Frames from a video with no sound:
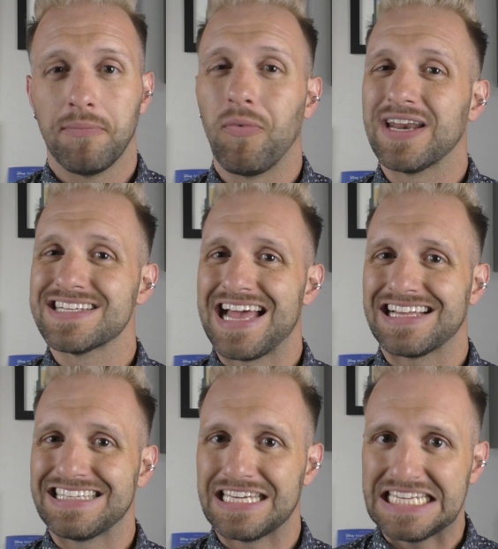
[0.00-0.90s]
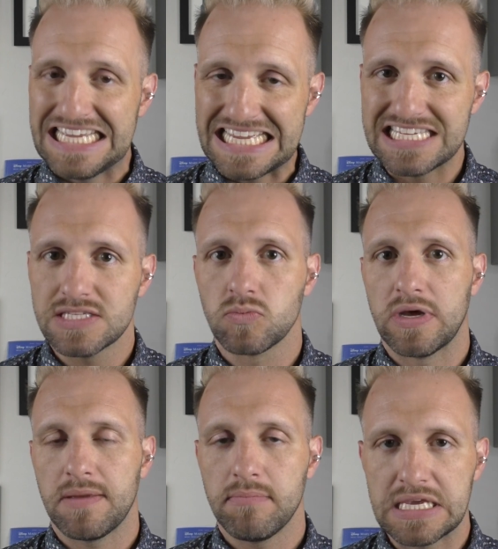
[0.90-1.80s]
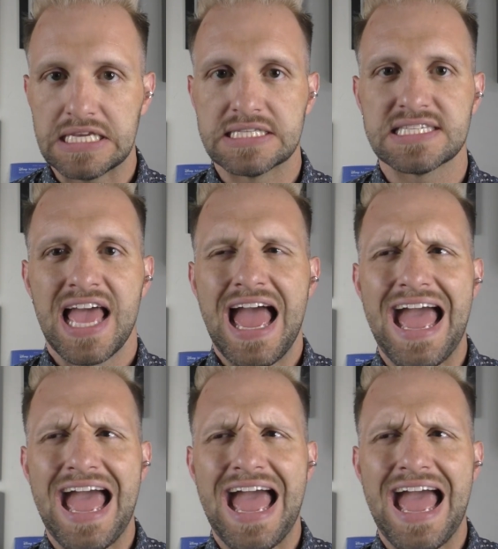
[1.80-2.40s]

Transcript: what exactly it is, what it means,